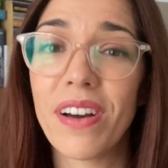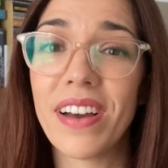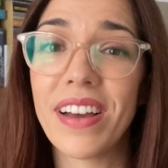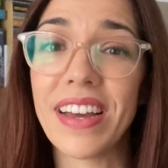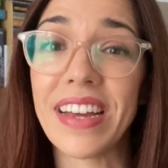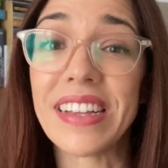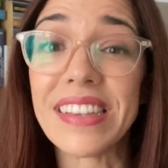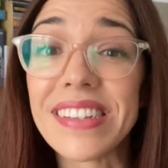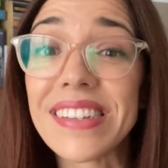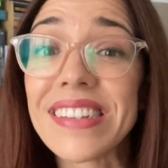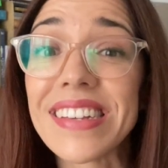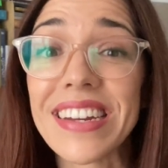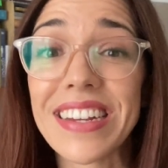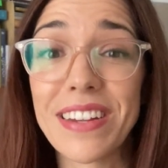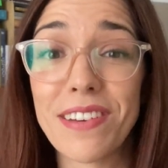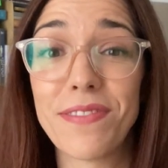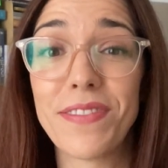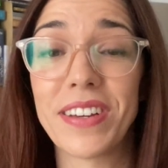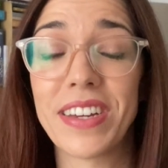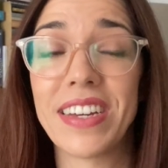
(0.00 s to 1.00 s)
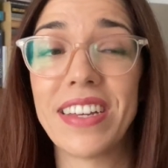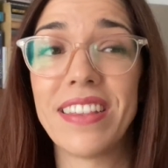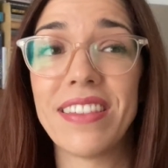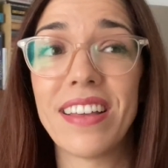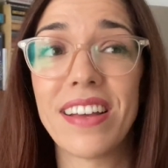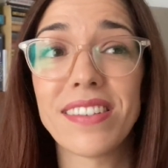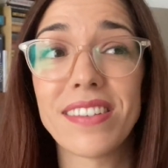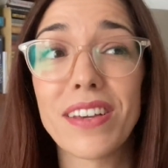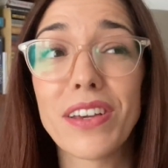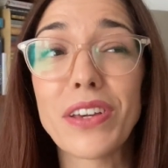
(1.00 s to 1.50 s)
insignificant.
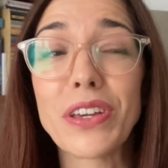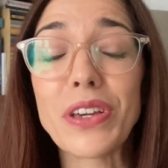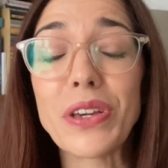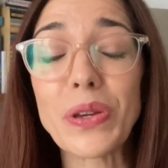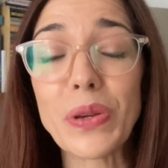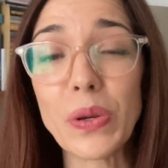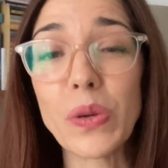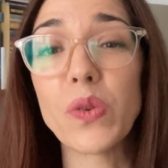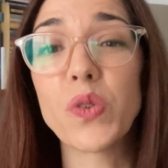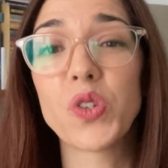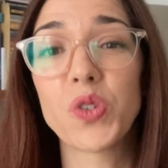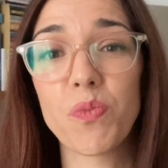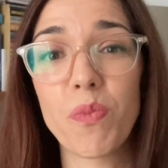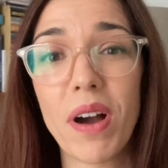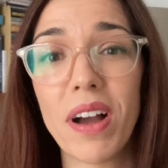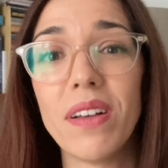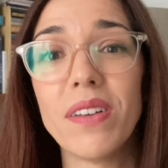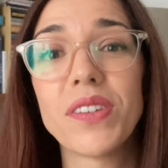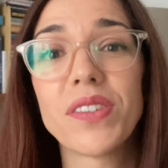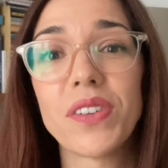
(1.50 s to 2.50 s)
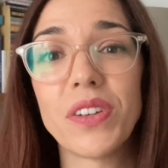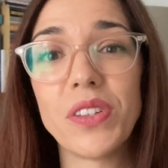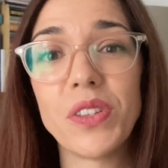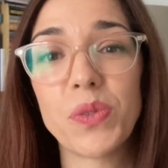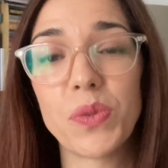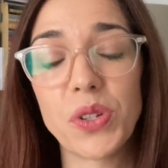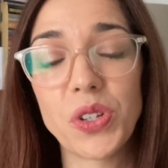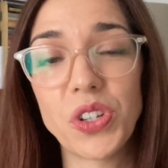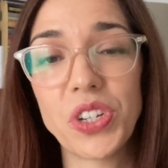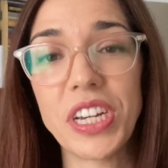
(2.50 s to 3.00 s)
That's a huge milestone
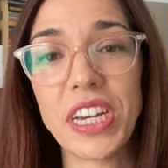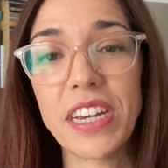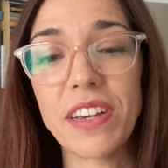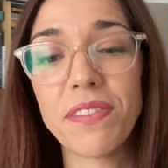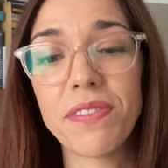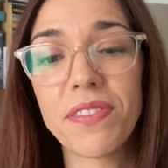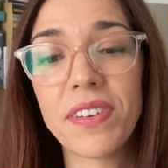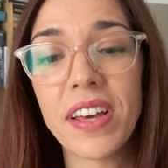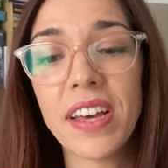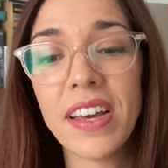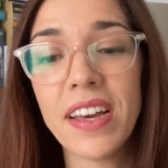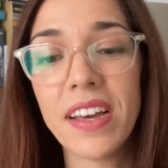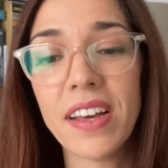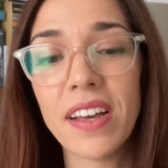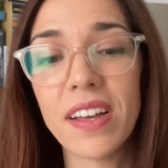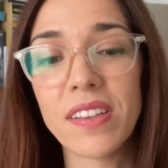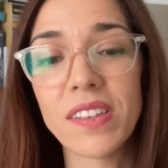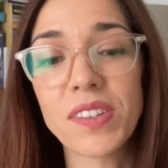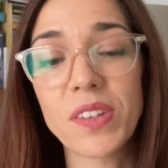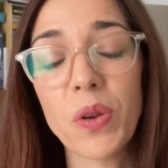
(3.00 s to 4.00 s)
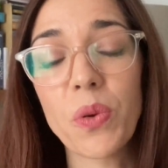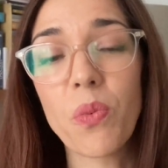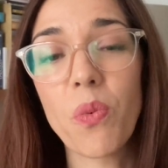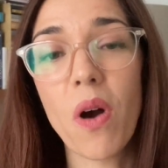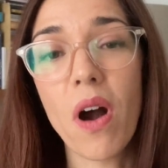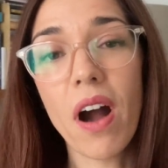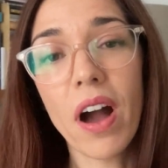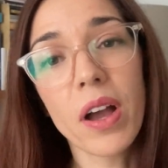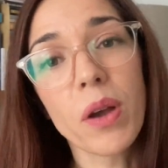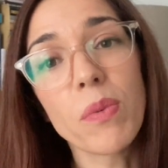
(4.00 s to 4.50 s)
to achieve. And so
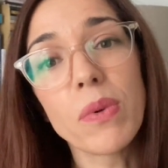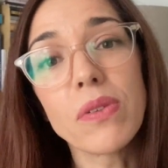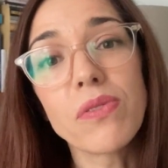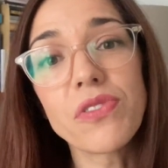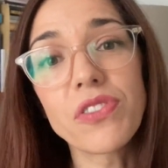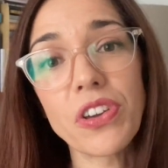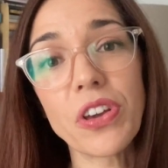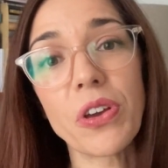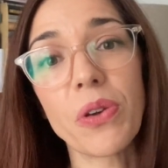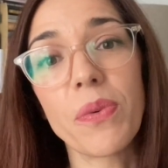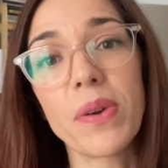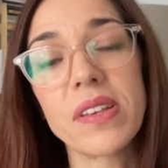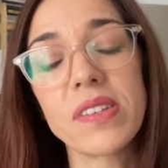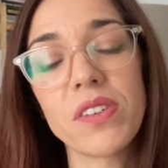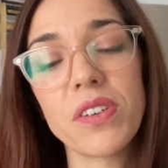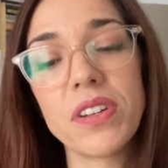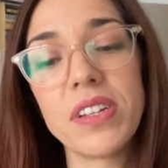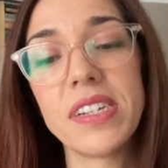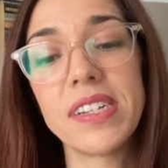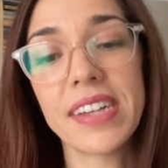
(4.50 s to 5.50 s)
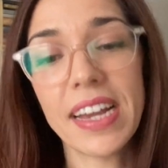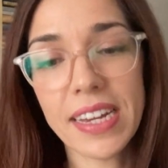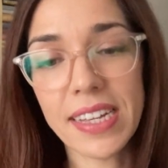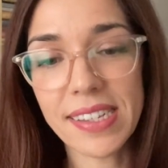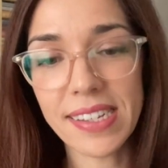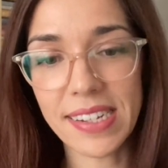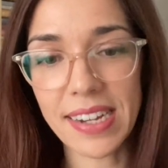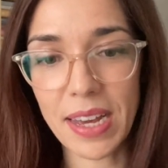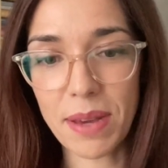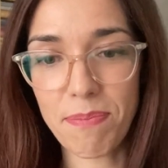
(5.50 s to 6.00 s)
what I will do is on a
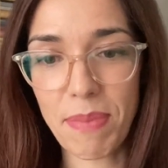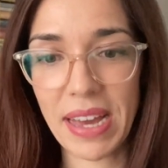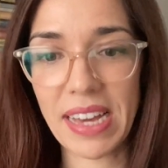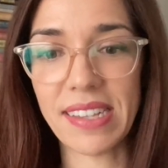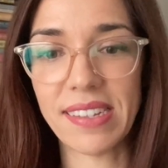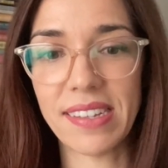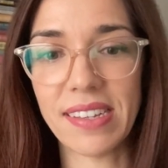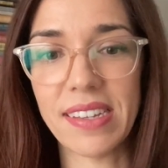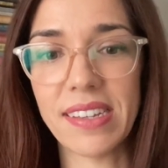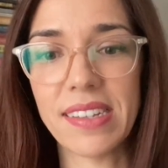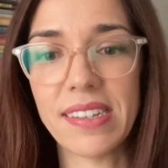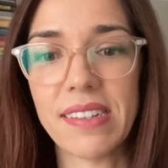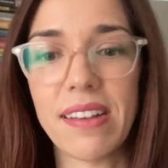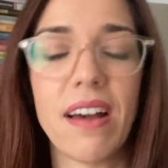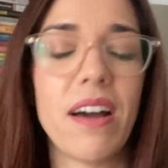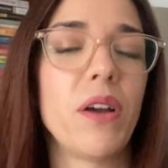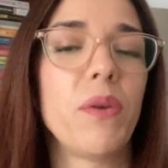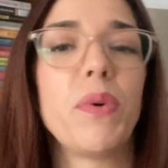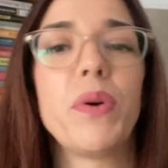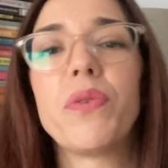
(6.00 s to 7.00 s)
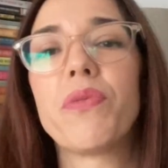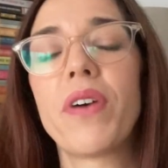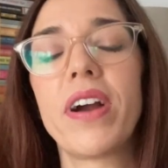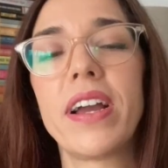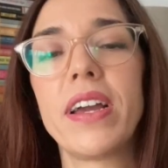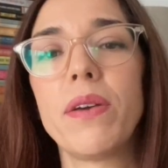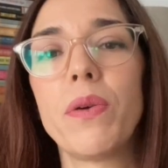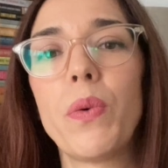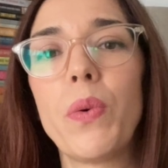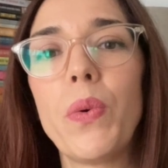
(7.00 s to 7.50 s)
day-to-day basis, I will
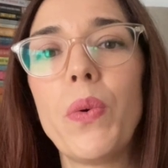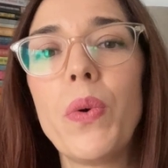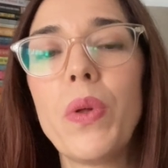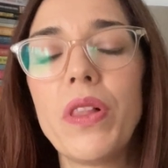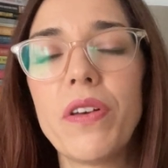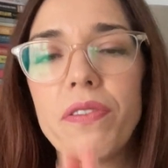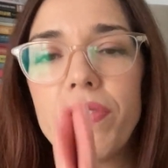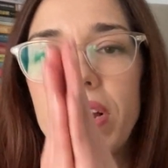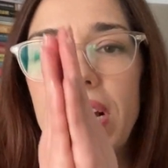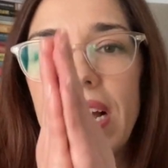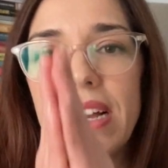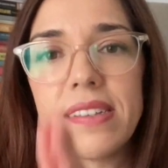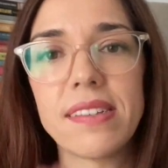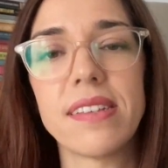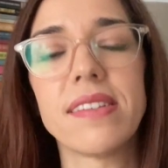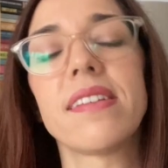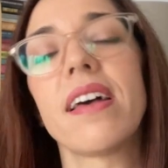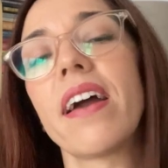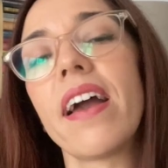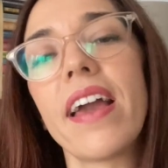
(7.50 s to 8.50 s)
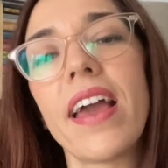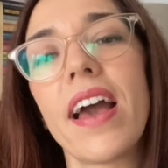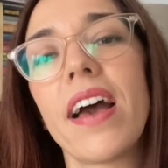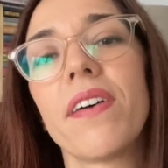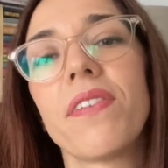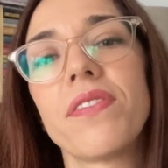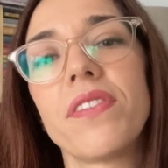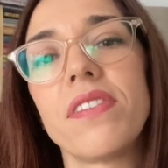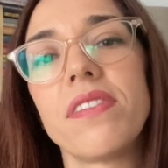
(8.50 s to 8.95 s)
write all of the lessons that I have to